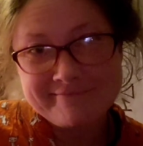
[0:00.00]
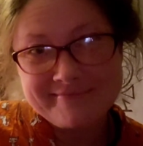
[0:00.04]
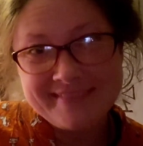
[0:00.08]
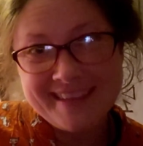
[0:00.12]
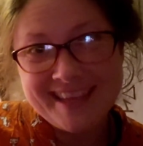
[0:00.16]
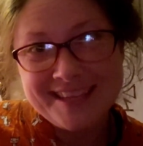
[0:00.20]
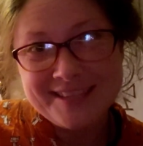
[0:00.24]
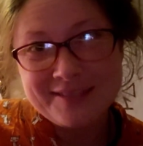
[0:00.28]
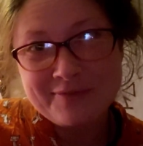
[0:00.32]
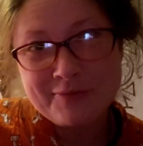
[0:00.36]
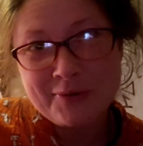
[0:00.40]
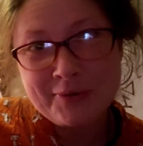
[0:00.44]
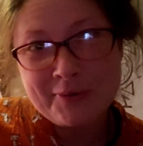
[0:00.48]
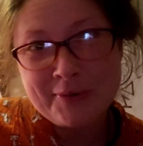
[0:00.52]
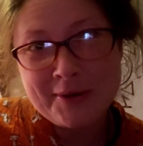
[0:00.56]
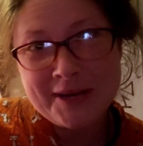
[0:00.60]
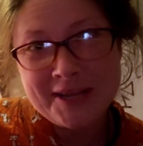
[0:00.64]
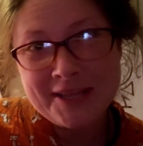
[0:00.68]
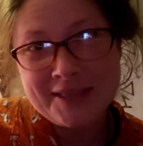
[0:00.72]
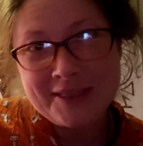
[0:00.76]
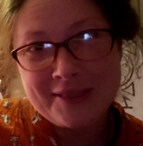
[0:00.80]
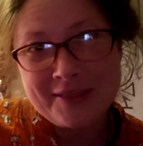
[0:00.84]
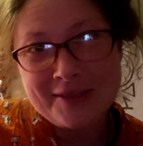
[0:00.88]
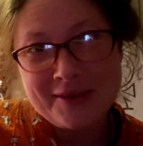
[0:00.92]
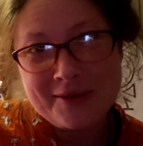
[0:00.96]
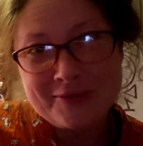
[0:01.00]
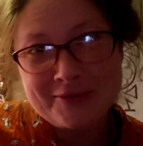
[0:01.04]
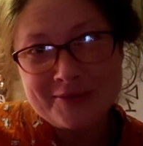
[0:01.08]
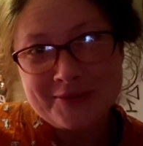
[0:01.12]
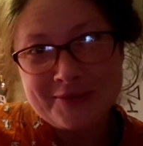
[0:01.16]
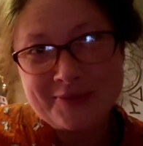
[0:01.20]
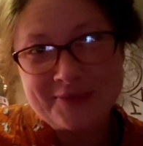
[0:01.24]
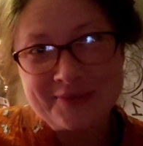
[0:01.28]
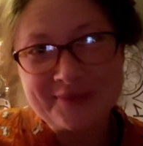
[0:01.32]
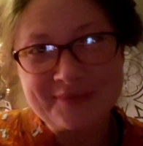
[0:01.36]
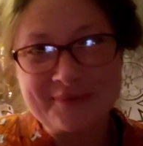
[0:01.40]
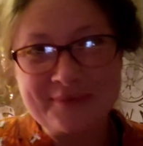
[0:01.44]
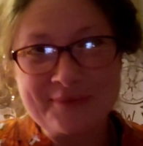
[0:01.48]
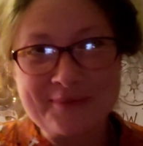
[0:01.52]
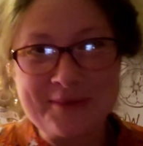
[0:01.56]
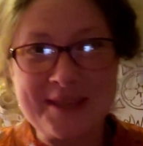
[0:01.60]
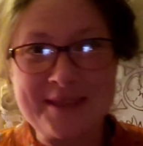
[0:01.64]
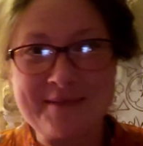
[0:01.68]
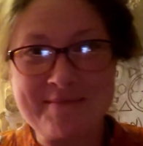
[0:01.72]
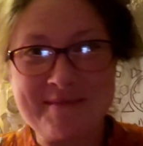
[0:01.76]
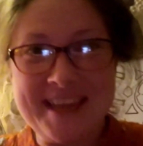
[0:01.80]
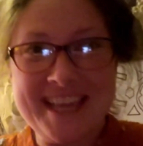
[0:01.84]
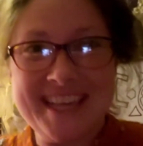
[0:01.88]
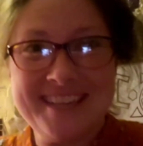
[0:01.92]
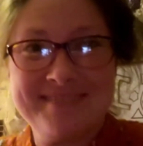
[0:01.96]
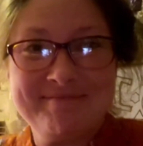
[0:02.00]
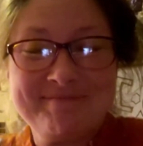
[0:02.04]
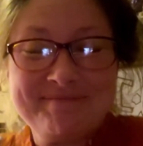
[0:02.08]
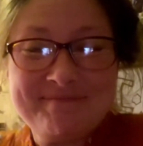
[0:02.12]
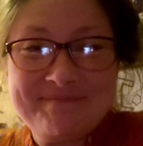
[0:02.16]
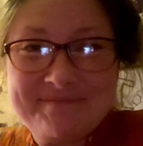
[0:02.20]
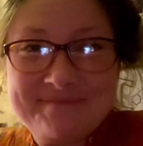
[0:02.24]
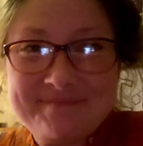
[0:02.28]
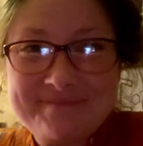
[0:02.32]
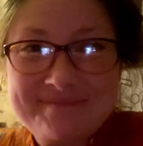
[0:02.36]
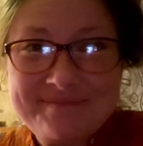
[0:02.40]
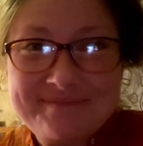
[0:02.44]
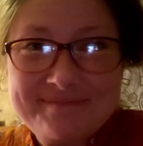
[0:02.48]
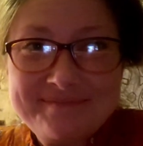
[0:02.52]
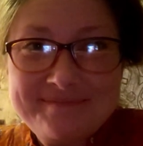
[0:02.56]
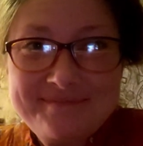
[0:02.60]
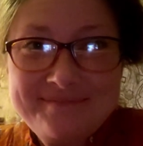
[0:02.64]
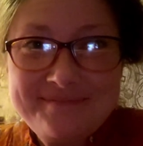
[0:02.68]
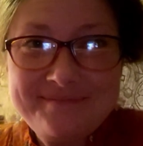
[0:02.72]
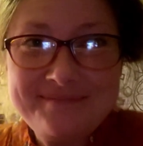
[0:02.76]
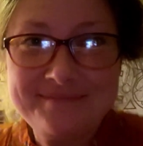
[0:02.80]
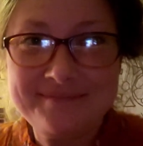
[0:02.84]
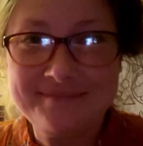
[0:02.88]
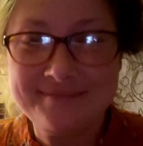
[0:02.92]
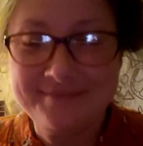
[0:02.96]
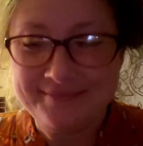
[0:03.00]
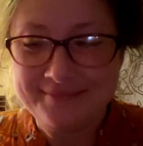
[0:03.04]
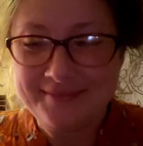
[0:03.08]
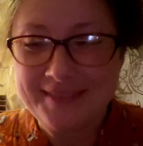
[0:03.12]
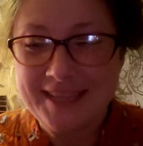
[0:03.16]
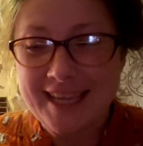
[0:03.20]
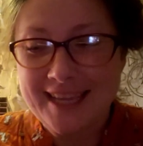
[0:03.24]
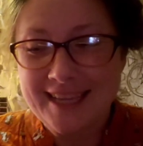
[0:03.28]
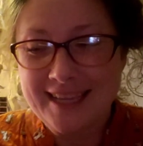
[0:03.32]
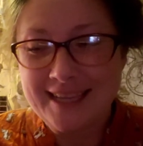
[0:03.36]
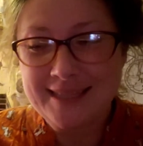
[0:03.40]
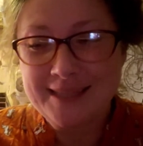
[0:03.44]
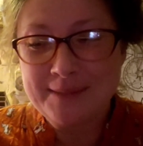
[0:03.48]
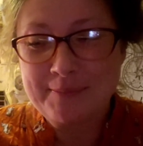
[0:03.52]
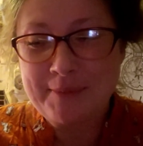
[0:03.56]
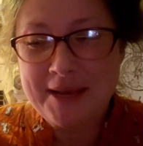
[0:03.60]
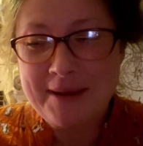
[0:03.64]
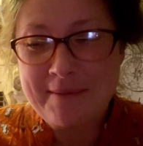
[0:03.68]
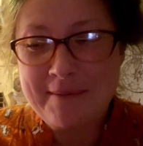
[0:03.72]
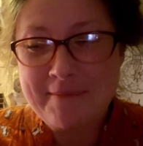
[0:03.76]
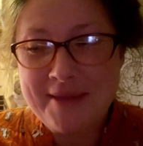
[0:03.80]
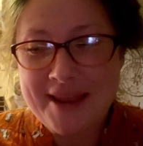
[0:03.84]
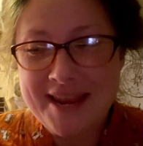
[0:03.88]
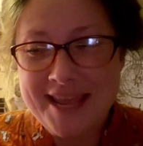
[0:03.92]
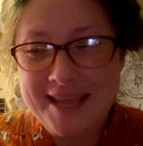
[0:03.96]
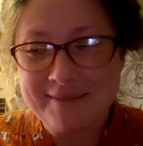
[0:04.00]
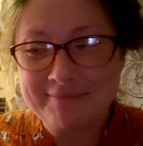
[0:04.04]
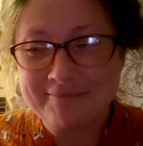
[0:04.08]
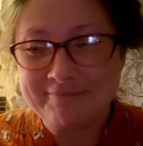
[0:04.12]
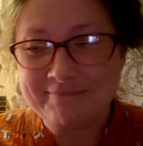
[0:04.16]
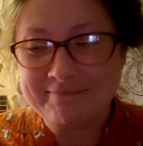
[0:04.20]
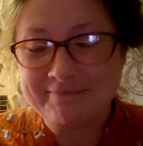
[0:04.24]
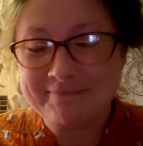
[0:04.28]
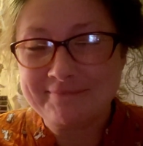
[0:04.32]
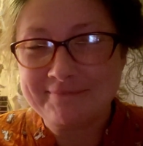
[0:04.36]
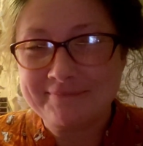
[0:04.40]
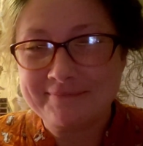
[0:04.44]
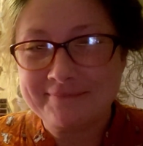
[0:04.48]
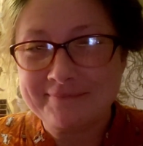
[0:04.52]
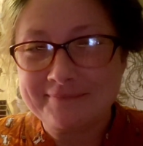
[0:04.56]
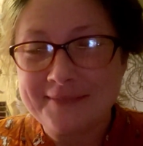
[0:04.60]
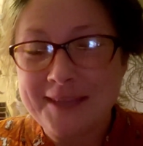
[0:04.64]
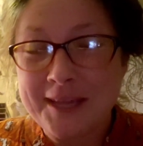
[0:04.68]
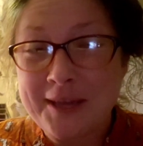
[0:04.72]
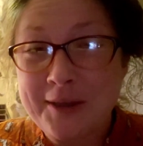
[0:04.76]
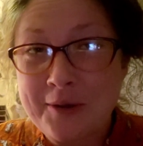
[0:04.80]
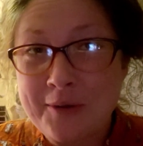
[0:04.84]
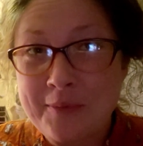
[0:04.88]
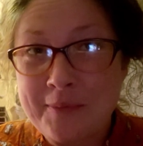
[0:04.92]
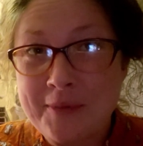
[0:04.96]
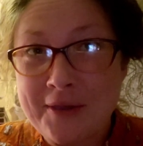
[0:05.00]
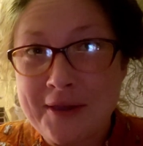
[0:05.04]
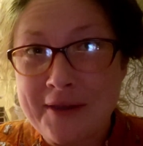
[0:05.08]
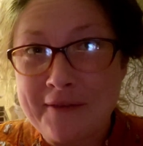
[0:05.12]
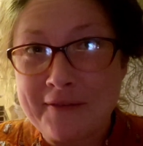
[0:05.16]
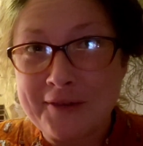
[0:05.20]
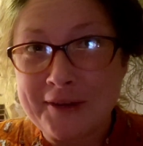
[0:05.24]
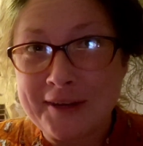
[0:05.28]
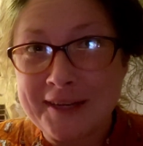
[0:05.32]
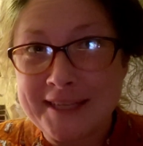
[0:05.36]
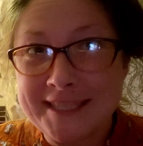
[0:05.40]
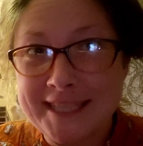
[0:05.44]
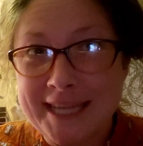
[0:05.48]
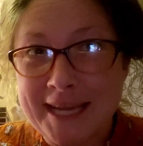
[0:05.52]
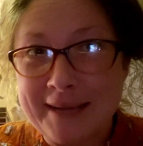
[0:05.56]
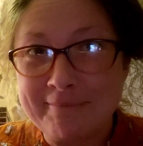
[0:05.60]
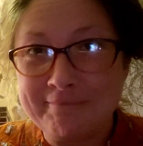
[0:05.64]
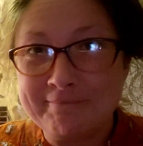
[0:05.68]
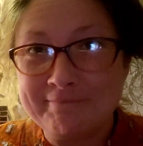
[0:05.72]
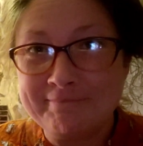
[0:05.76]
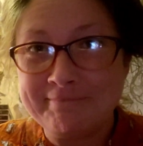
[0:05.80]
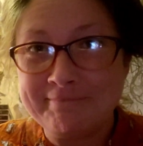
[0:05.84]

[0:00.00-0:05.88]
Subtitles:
Thanks for working those with me. It's been a minute. I hope you have a great time.